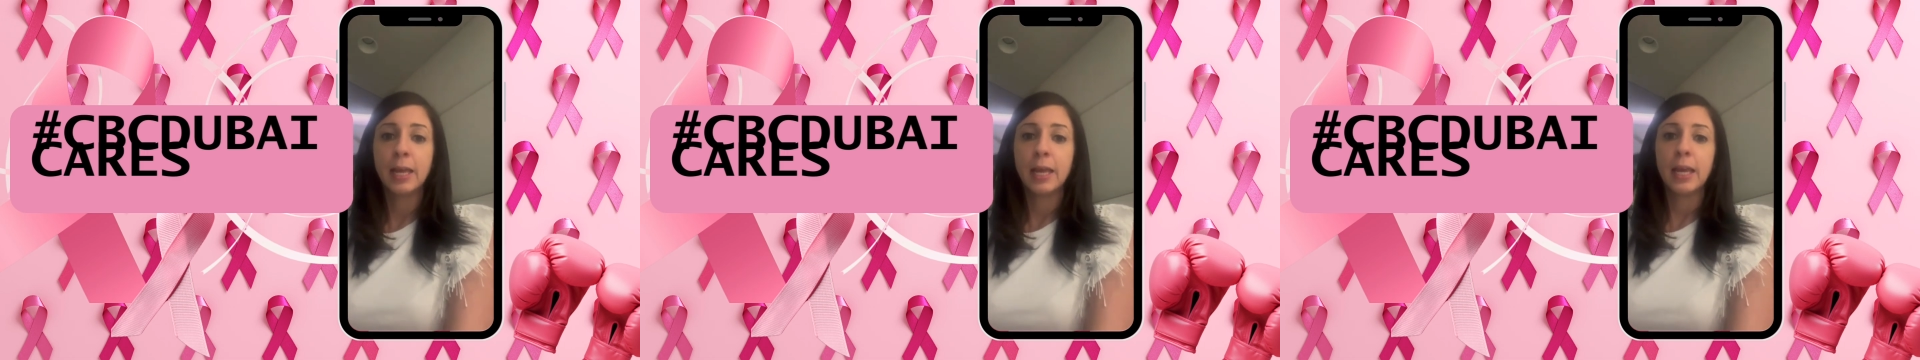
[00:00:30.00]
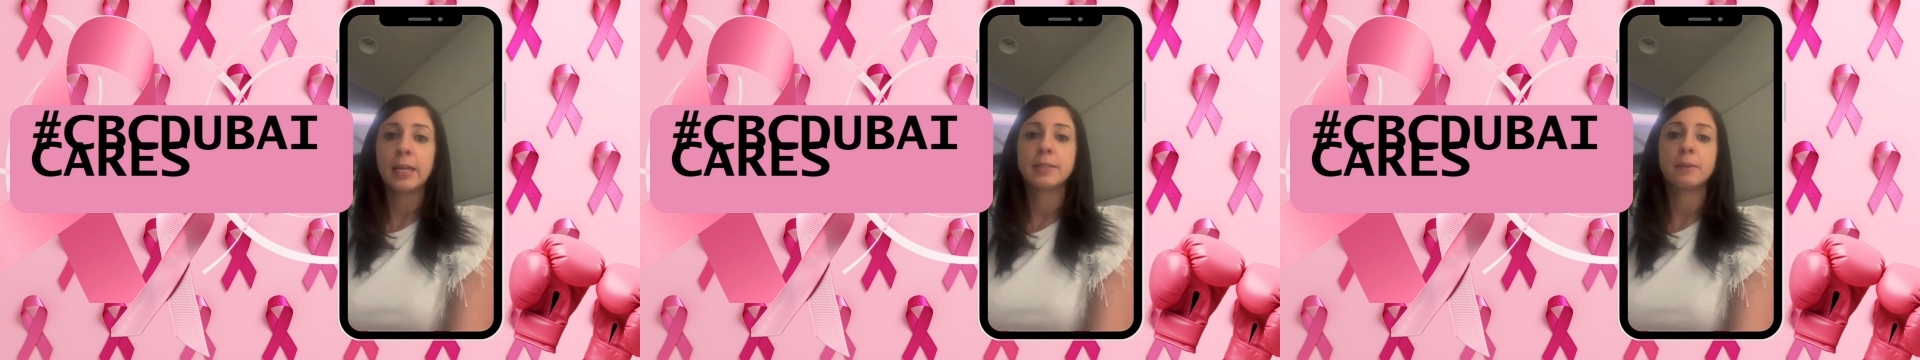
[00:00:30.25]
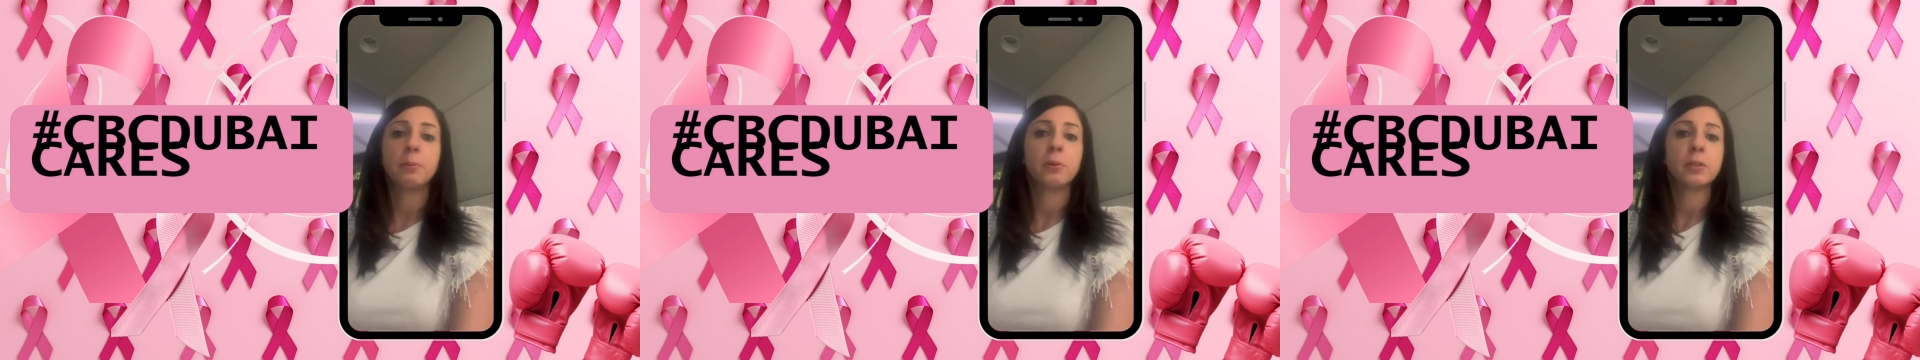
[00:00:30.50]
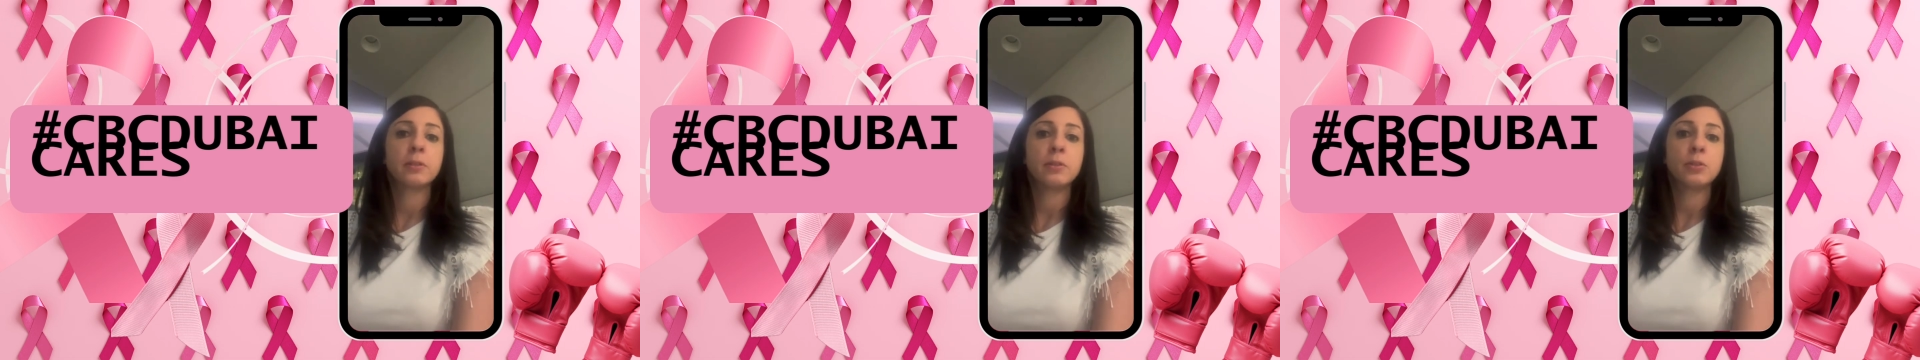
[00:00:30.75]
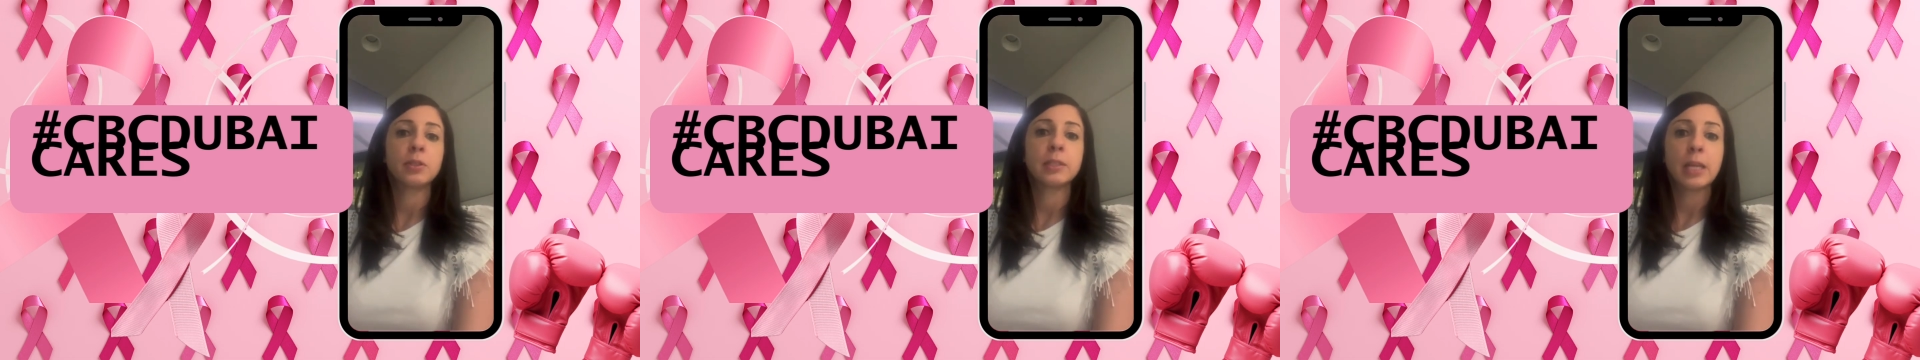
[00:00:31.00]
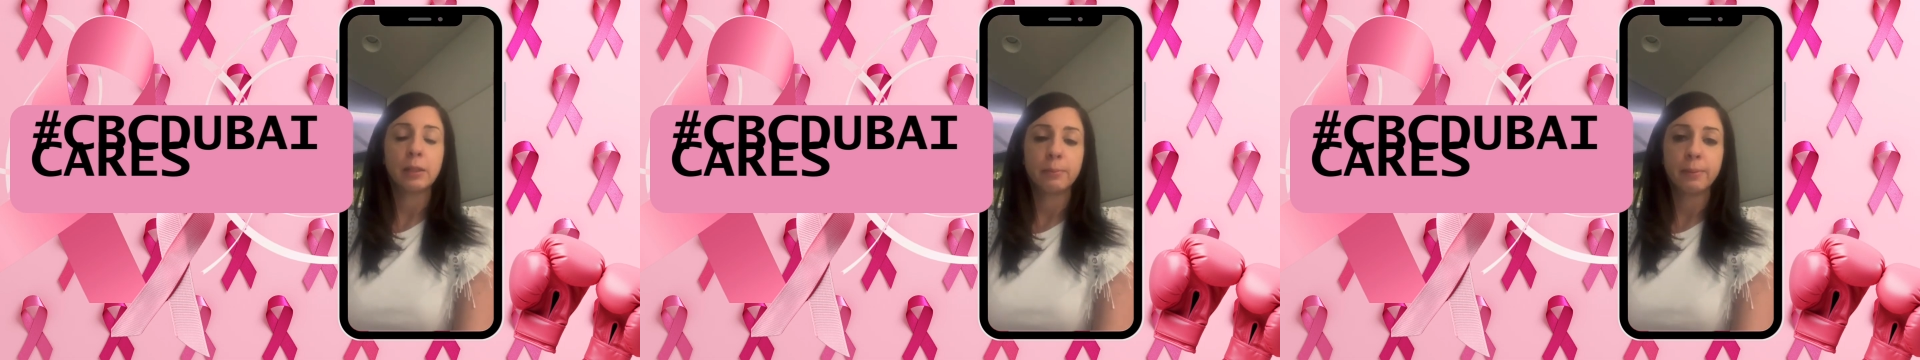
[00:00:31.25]
It is important to
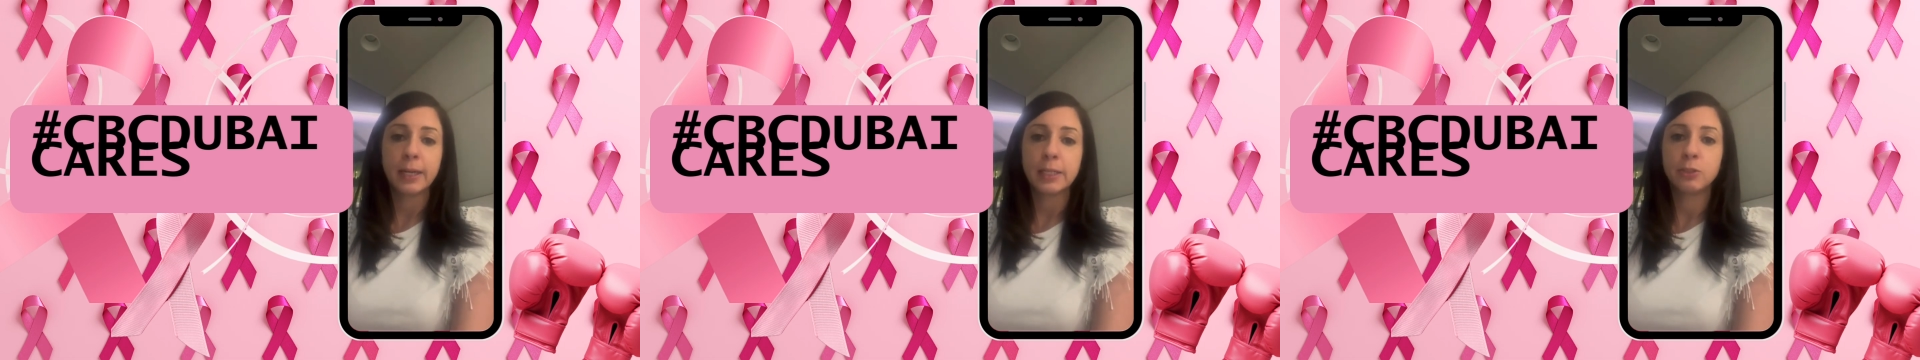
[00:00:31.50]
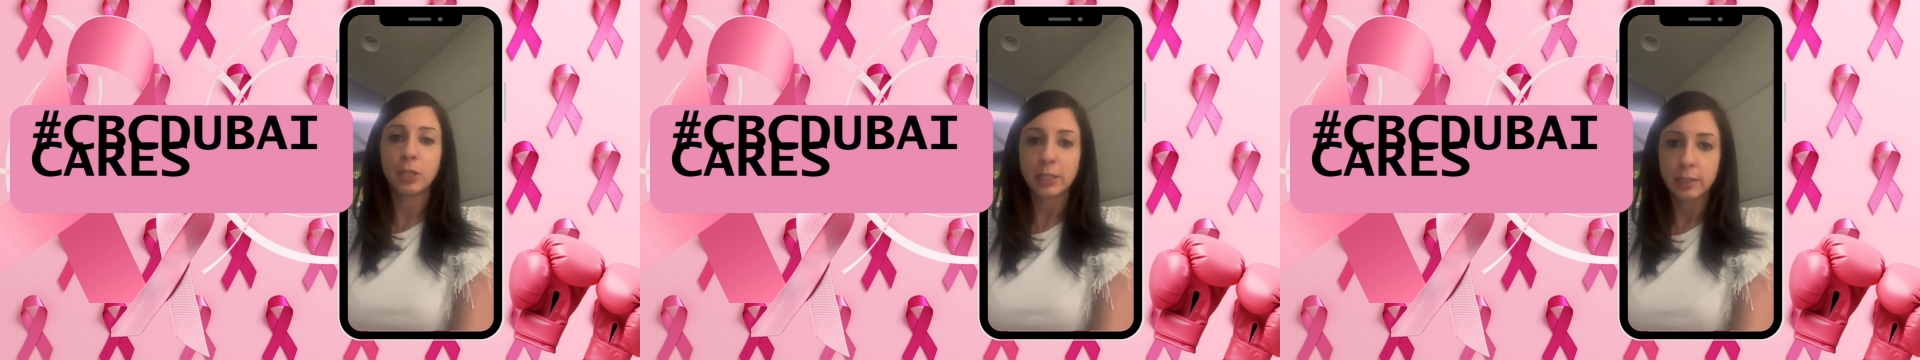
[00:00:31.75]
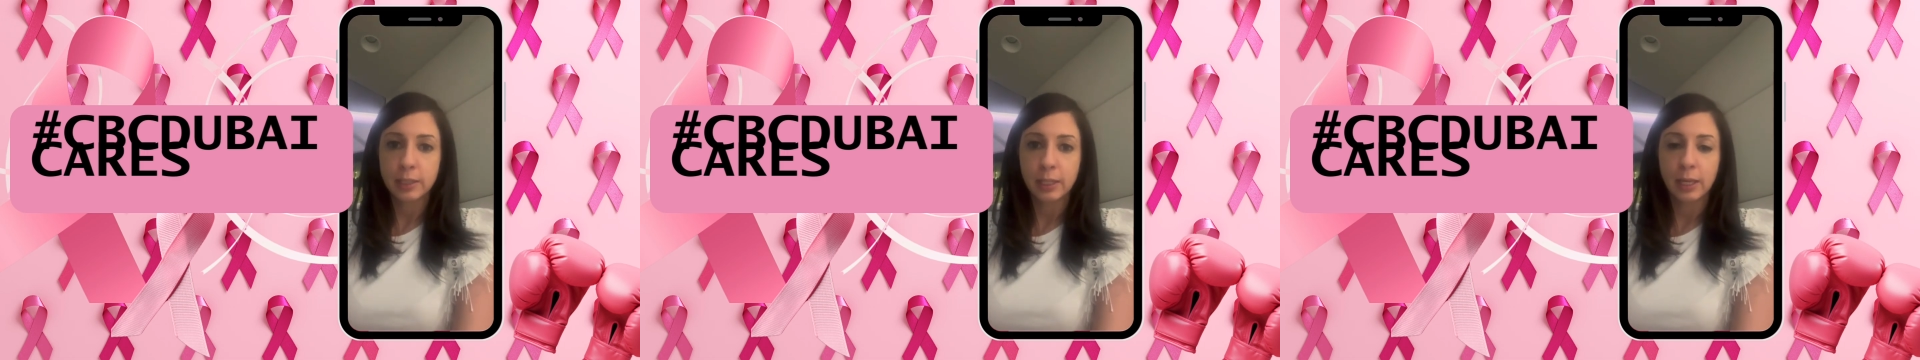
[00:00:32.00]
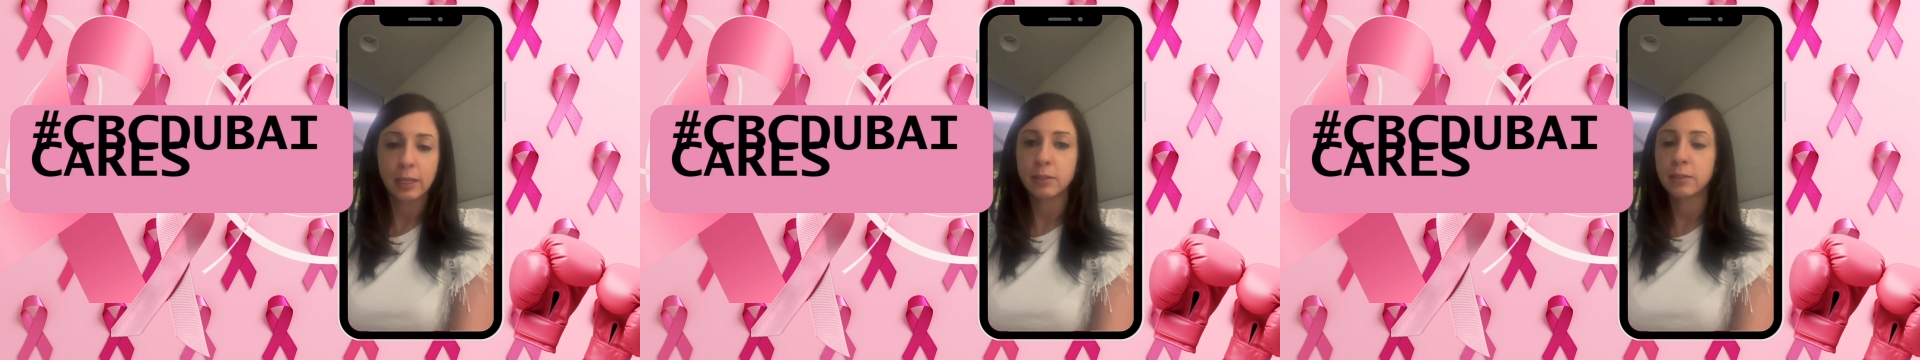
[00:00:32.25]
celebrate Jessica,